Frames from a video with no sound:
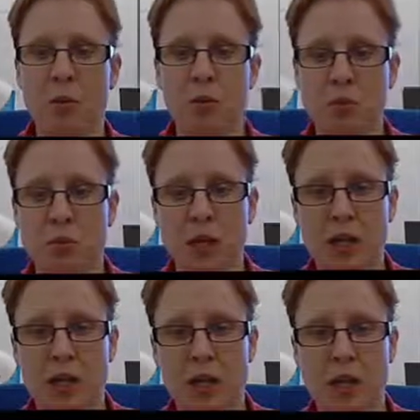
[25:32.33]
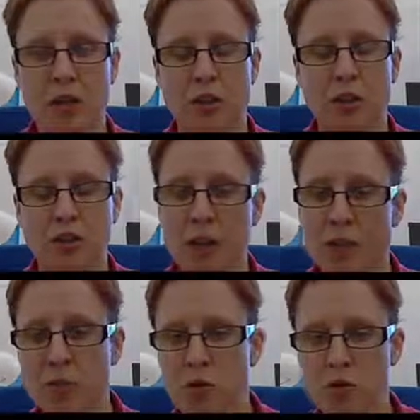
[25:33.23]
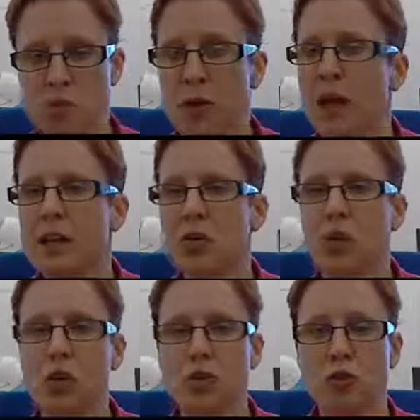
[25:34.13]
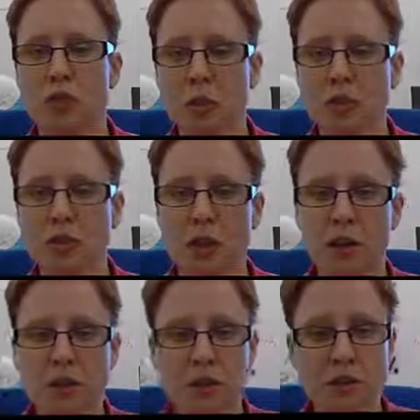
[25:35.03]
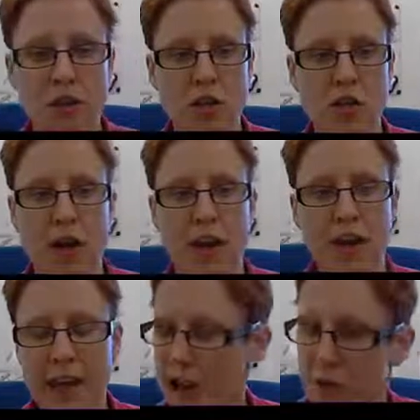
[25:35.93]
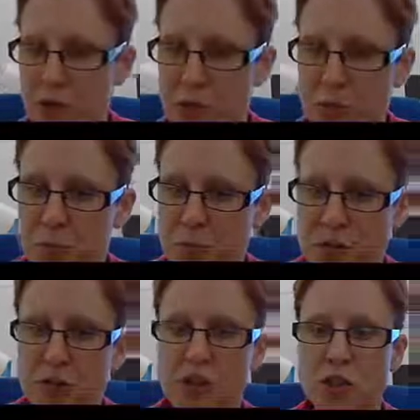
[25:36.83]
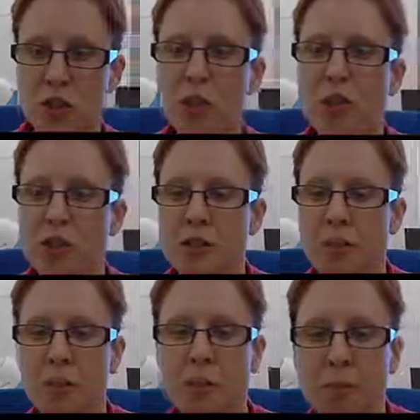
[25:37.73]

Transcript: between the time you spend on your master thesis and the effort you put into this course.